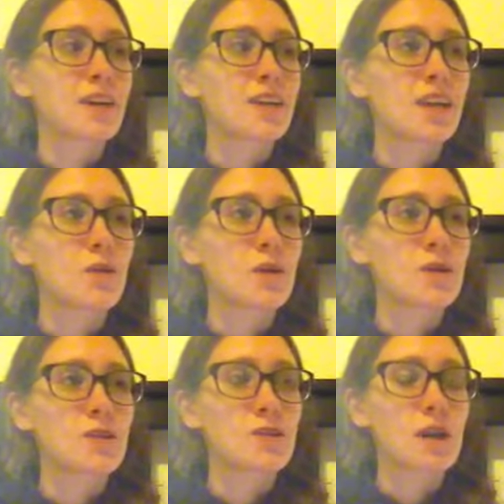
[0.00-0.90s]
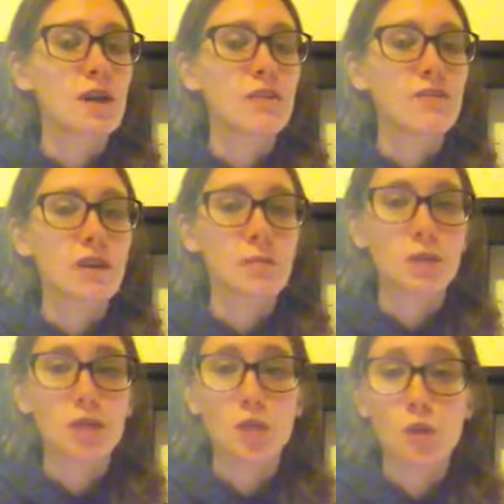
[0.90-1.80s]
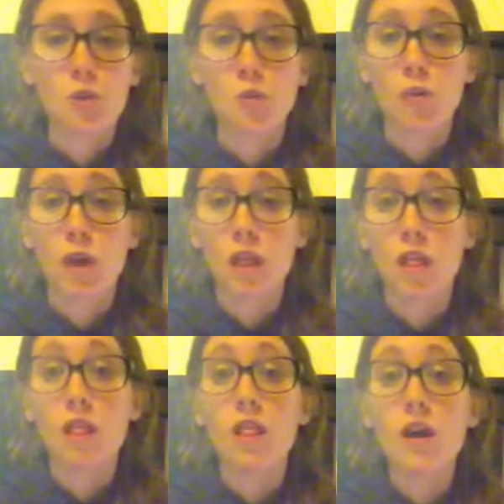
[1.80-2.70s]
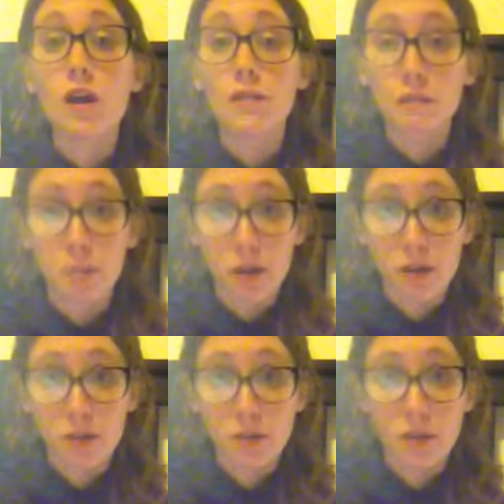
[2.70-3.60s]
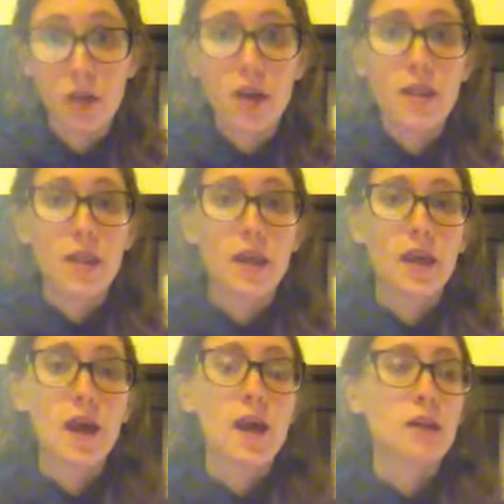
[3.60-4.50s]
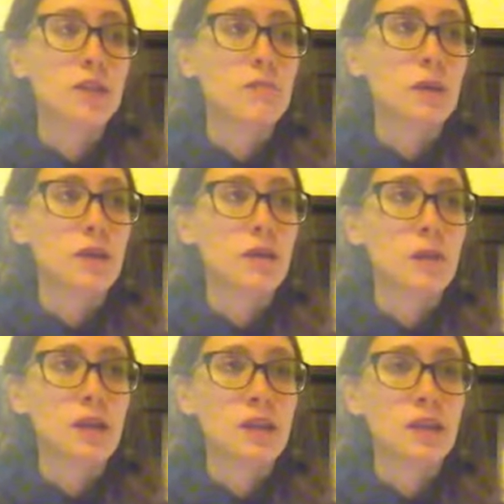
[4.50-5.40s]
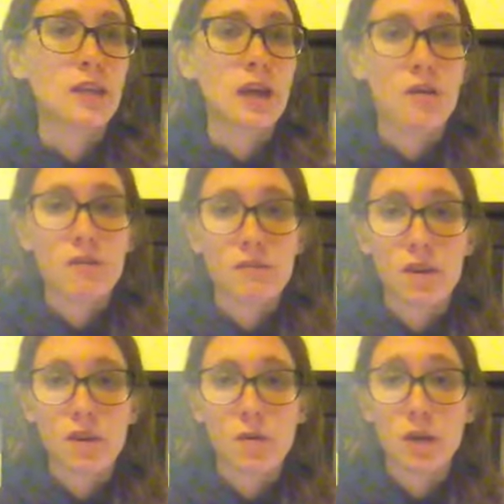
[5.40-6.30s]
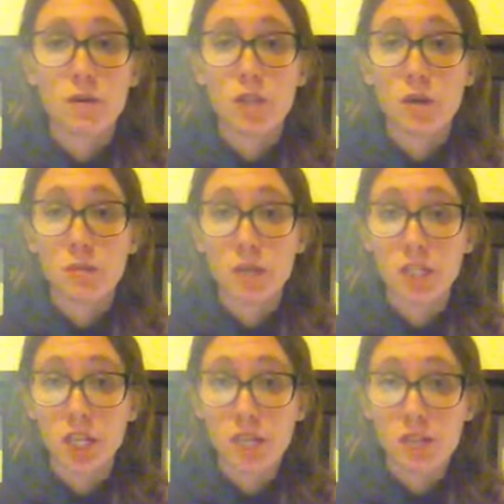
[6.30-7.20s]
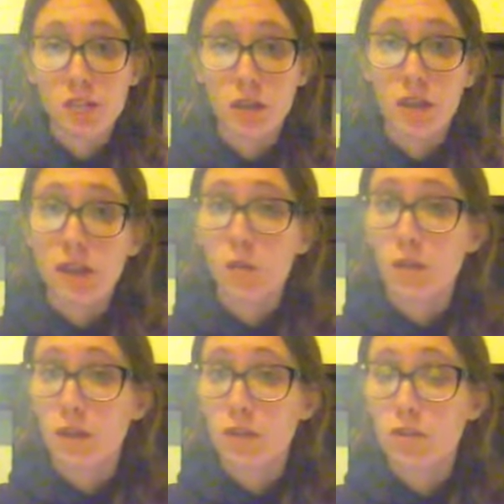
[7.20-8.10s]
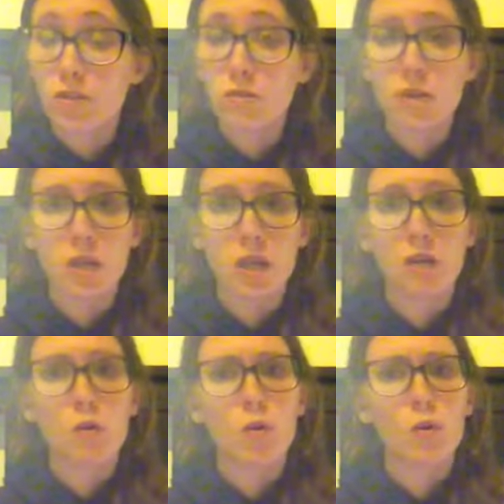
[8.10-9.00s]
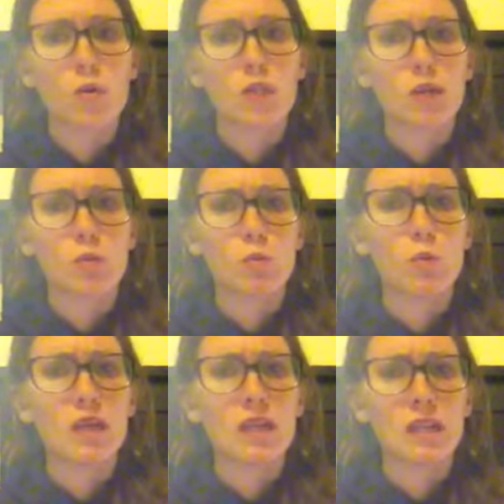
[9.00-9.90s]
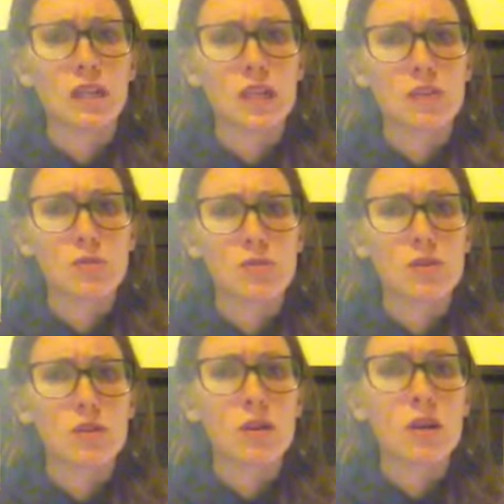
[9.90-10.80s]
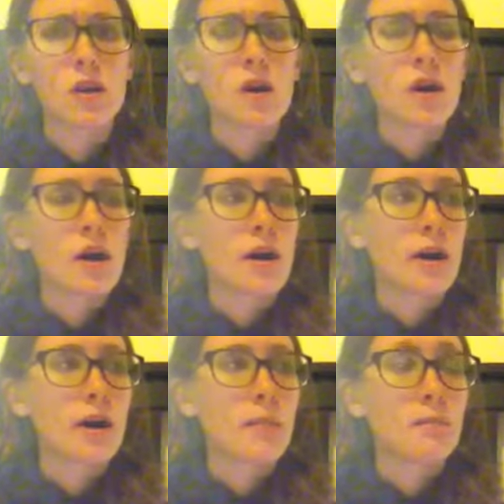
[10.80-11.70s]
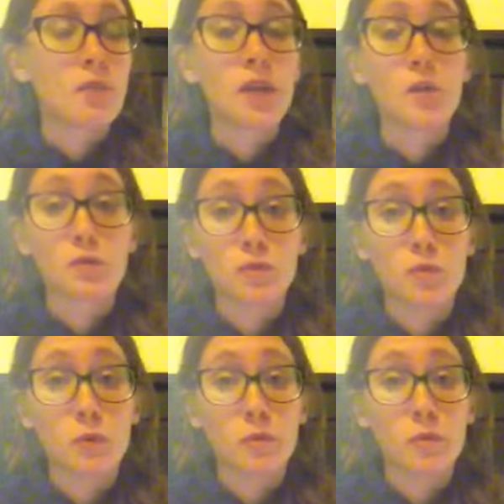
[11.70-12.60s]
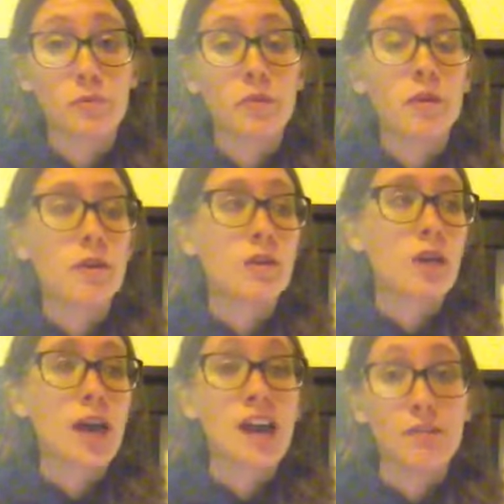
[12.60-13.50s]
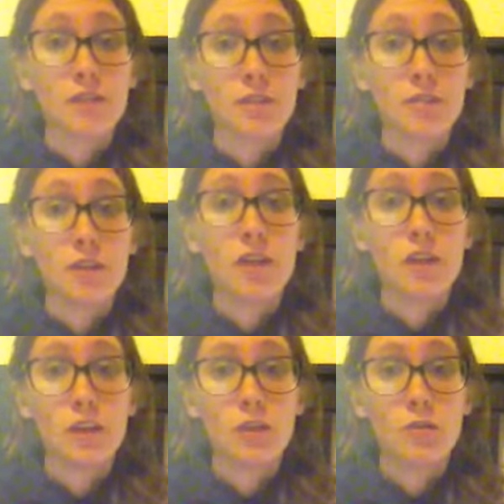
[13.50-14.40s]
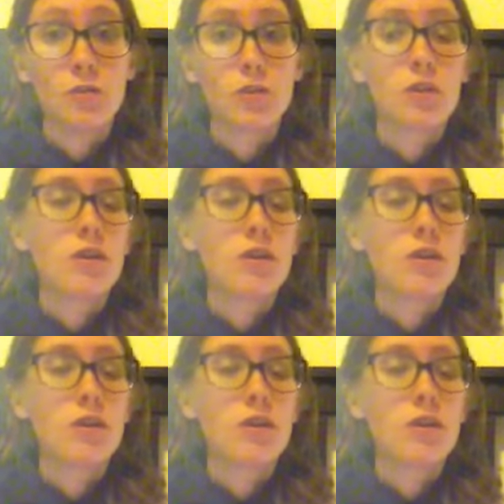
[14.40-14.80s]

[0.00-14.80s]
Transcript: They went to a family who loves birds. I actually met them at the county fair when I was showing my chickens, and they were there too, and she had a really nice rooster. He was adorable. And fluffy and huge.